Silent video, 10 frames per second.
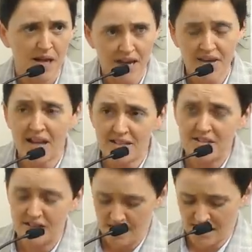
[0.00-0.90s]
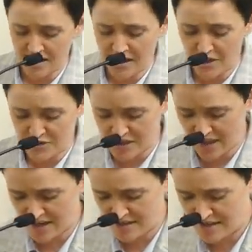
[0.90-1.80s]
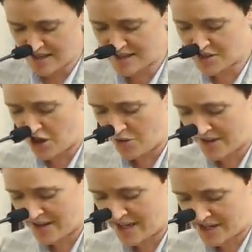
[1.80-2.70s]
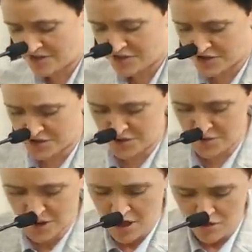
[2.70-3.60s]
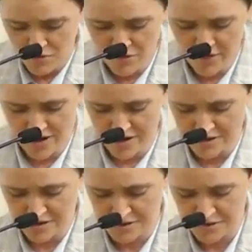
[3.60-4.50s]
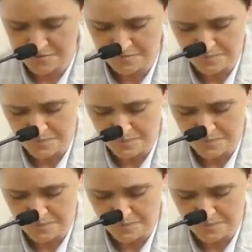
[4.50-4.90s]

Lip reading: And that, as I have said, is going into reverse.